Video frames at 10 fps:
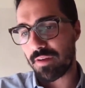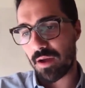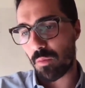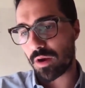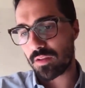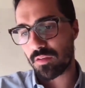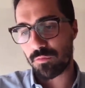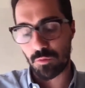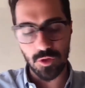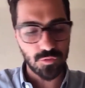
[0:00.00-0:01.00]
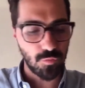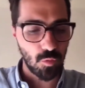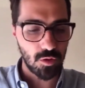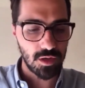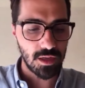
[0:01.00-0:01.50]
I wanted to forge
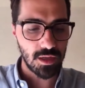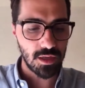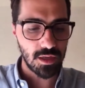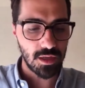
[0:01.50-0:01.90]
forward and